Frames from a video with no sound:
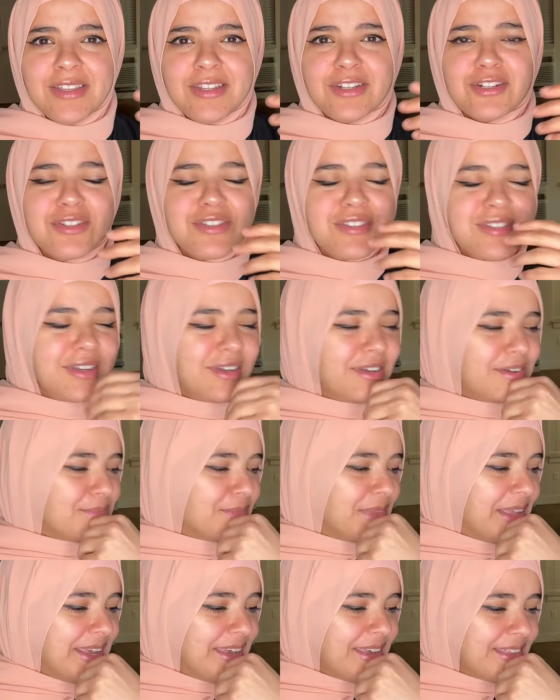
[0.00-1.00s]
There's
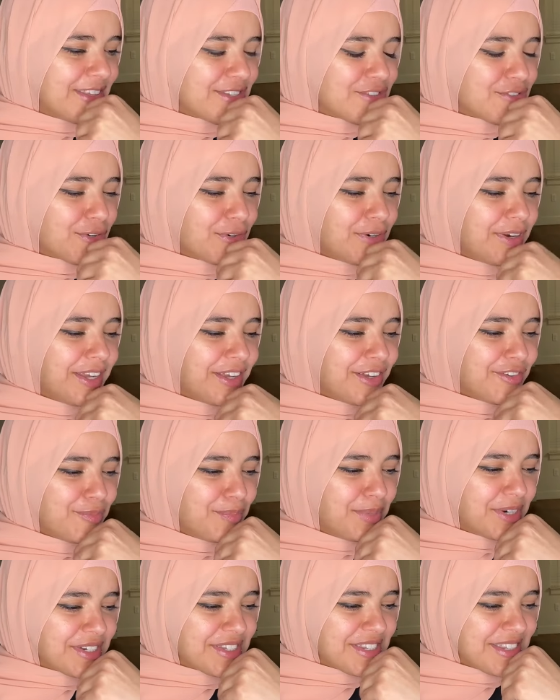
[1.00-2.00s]
um, the story
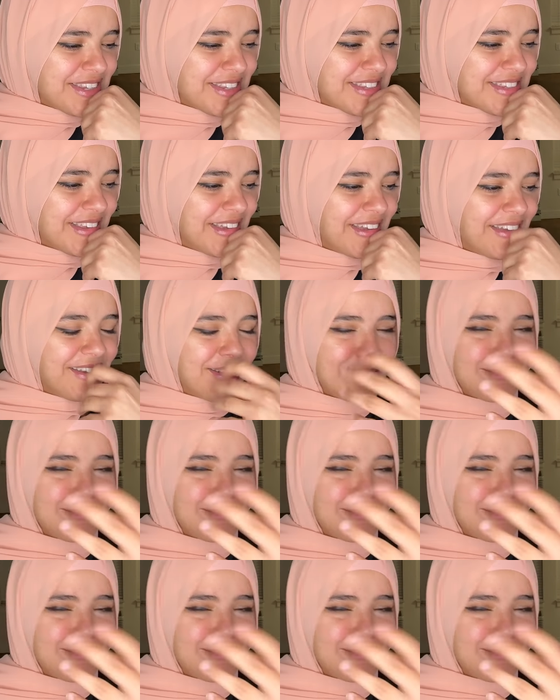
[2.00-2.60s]
of Barsisa,